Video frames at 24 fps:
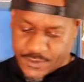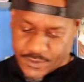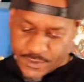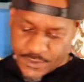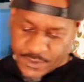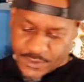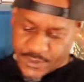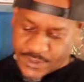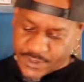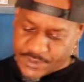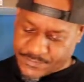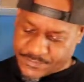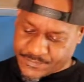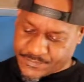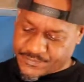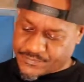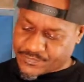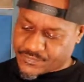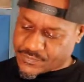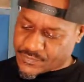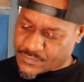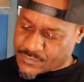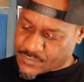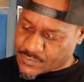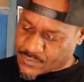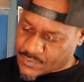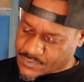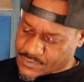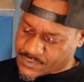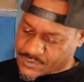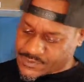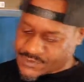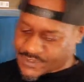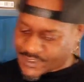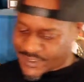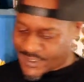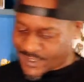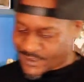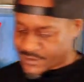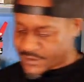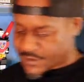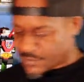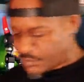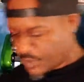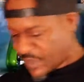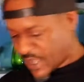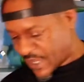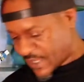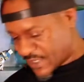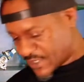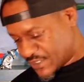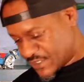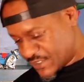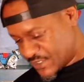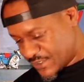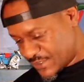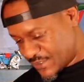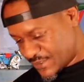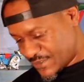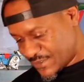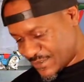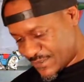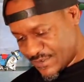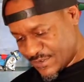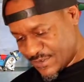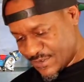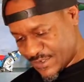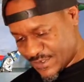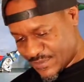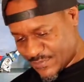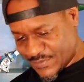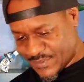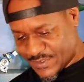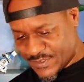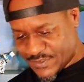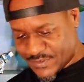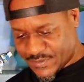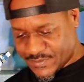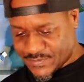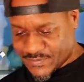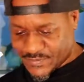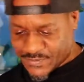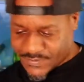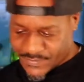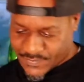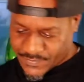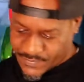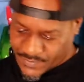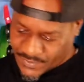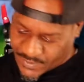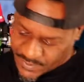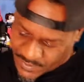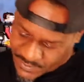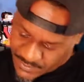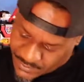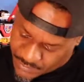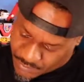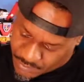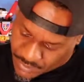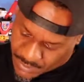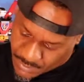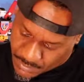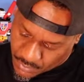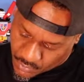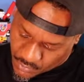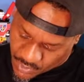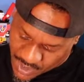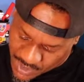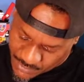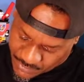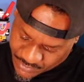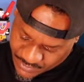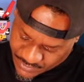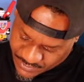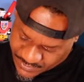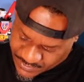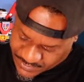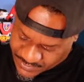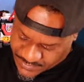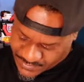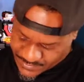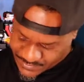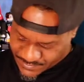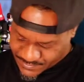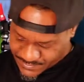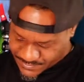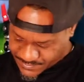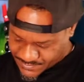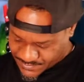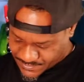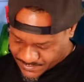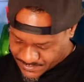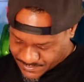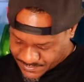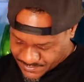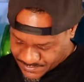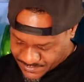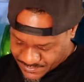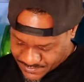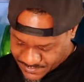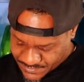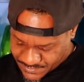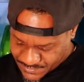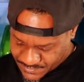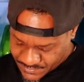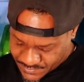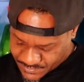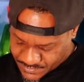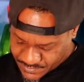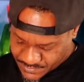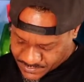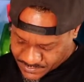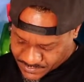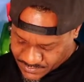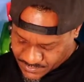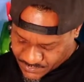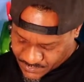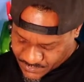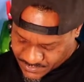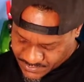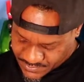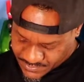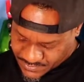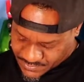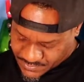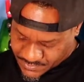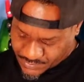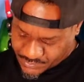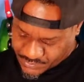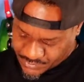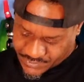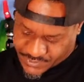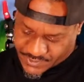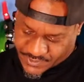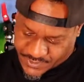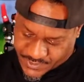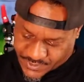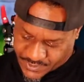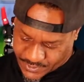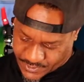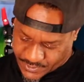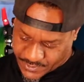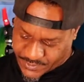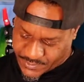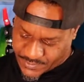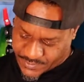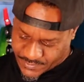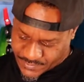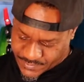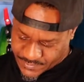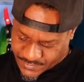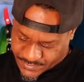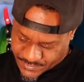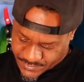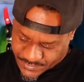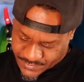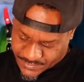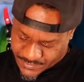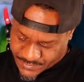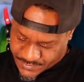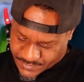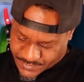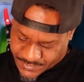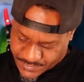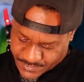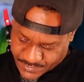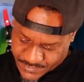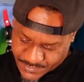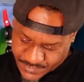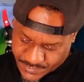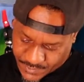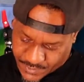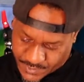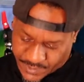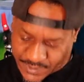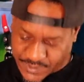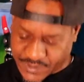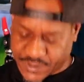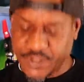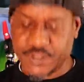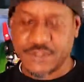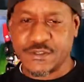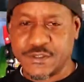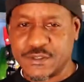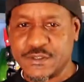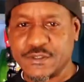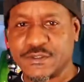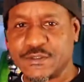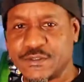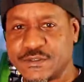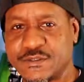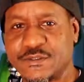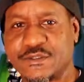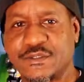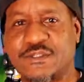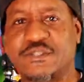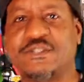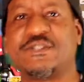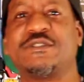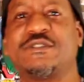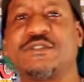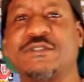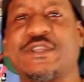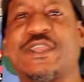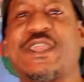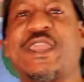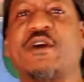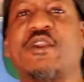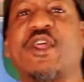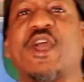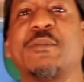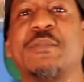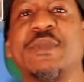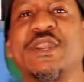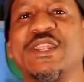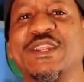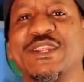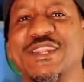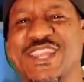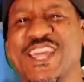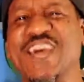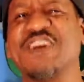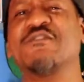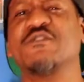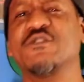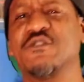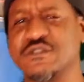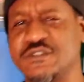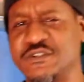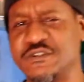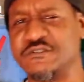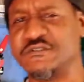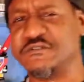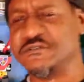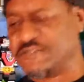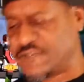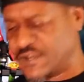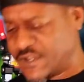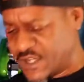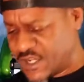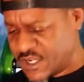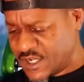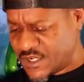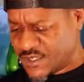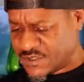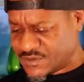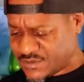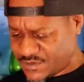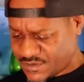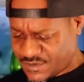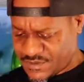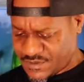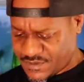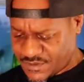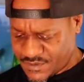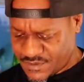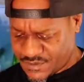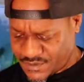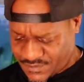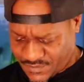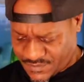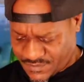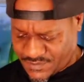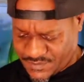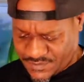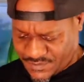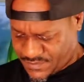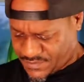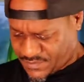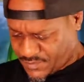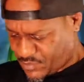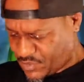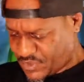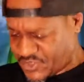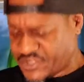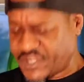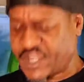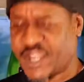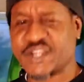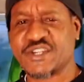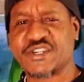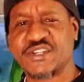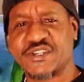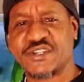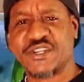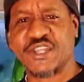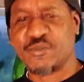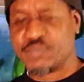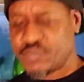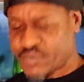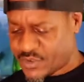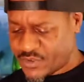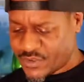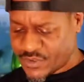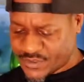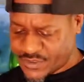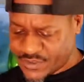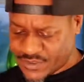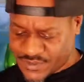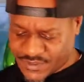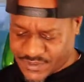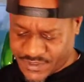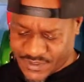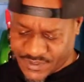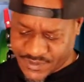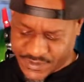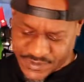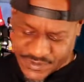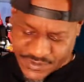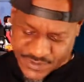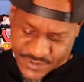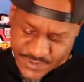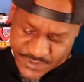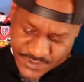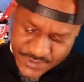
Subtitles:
Alright, let's check out this packaging. You know how we do. We got a little bubble wrap here. Some pretty secure. I like to count how many levels of protection they put on these things.